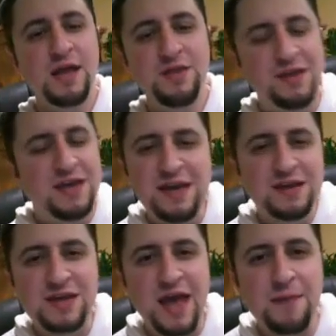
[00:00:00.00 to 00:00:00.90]
The
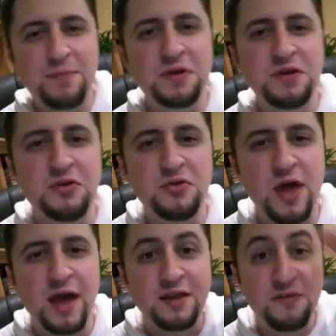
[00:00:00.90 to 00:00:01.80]
geese happen to
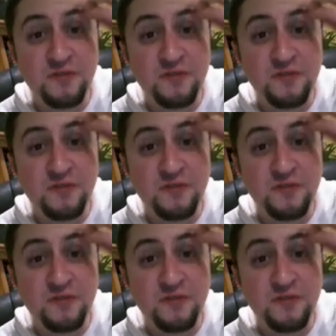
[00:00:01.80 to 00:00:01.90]
like the